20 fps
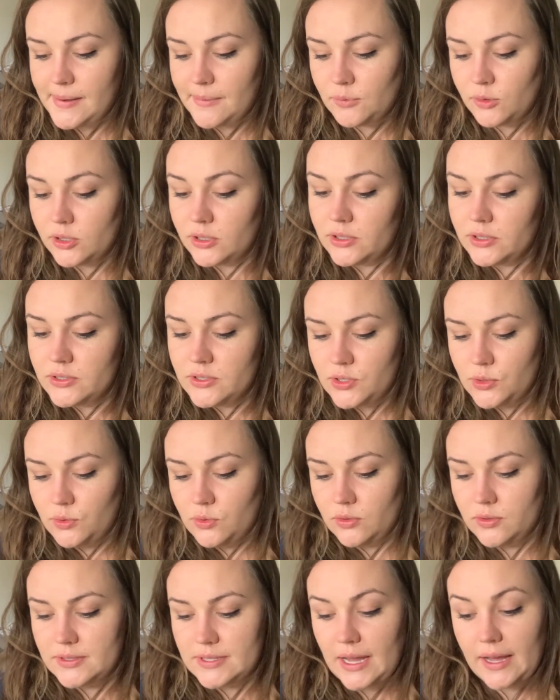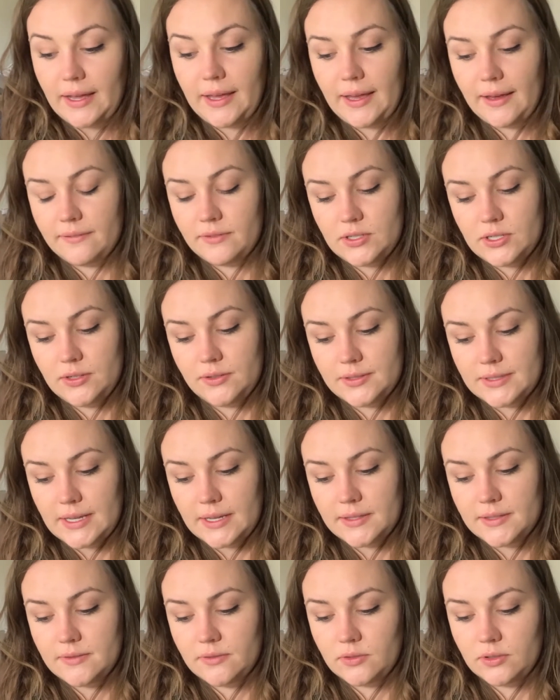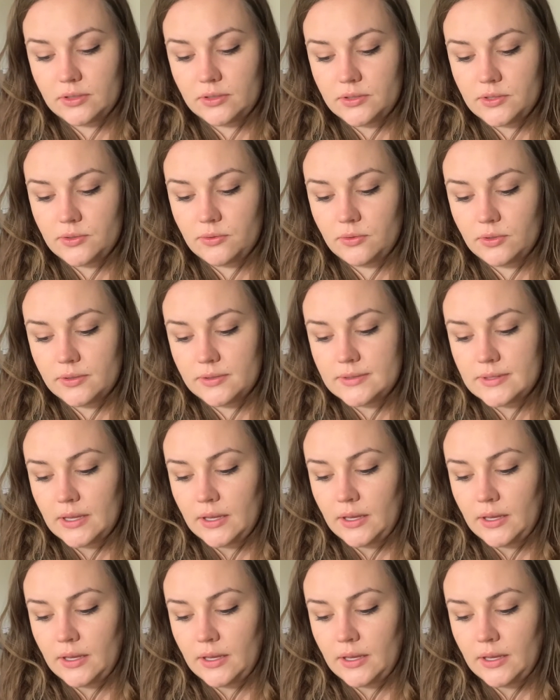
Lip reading: Grill tools. I have 2 sets of grill tools.